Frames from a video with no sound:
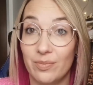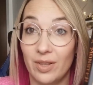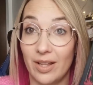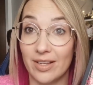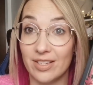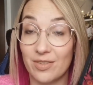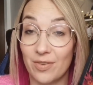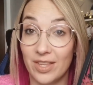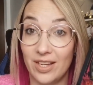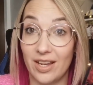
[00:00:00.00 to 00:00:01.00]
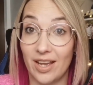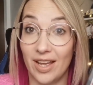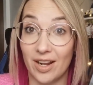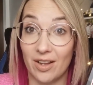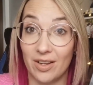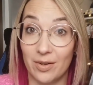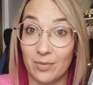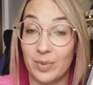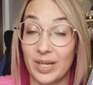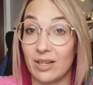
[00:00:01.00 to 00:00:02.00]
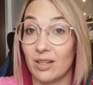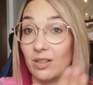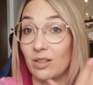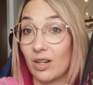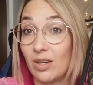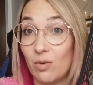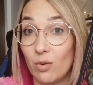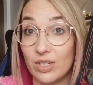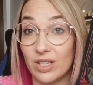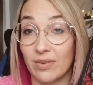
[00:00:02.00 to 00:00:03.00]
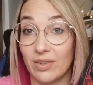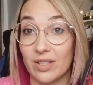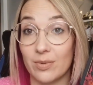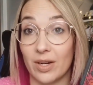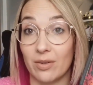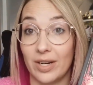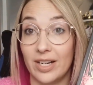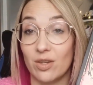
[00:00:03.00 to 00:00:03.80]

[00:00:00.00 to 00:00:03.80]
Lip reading: list for the year, and I've been looking forward to giving this one a read,